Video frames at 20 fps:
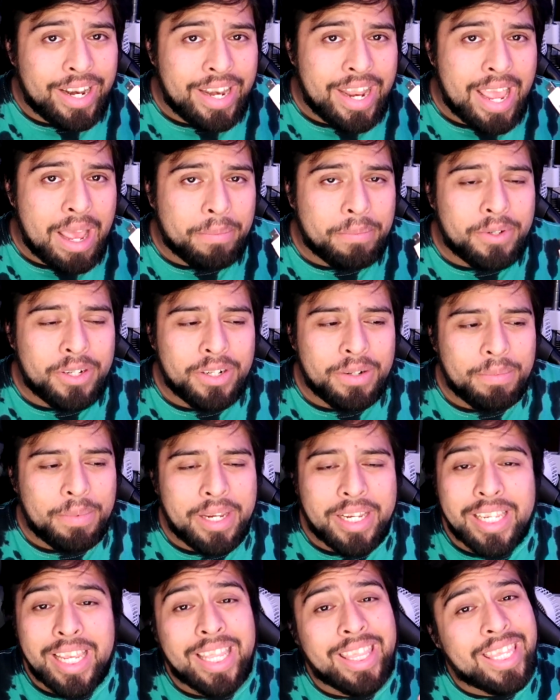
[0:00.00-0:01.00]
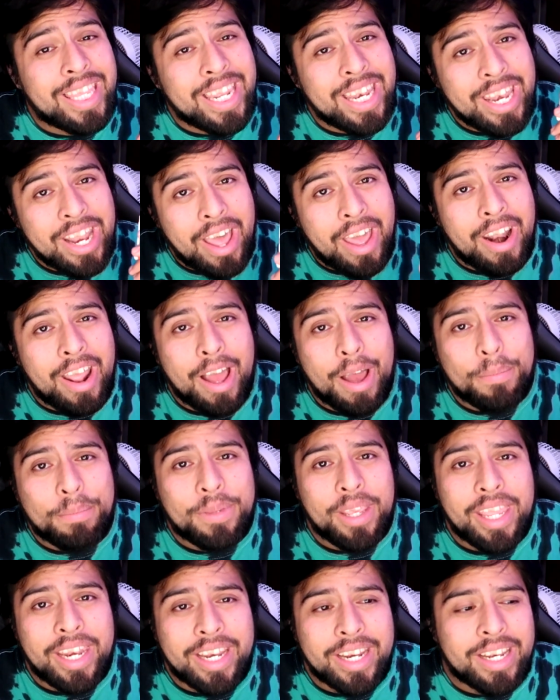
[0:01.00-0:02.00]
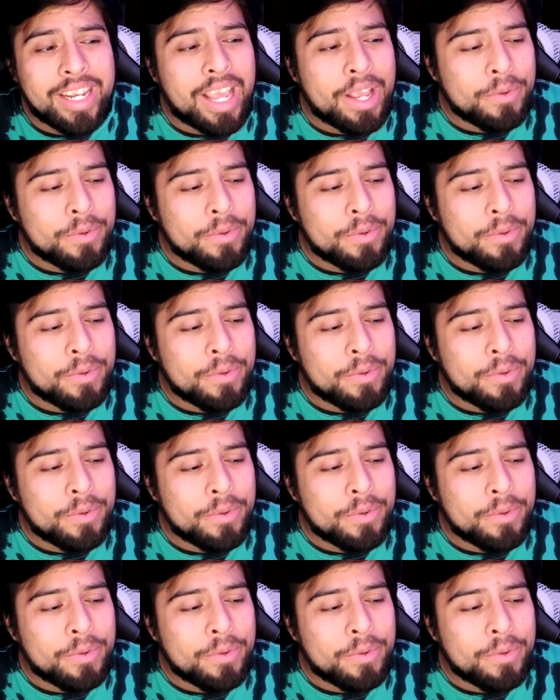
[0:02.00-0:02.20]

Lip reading: adapter because I did not update it.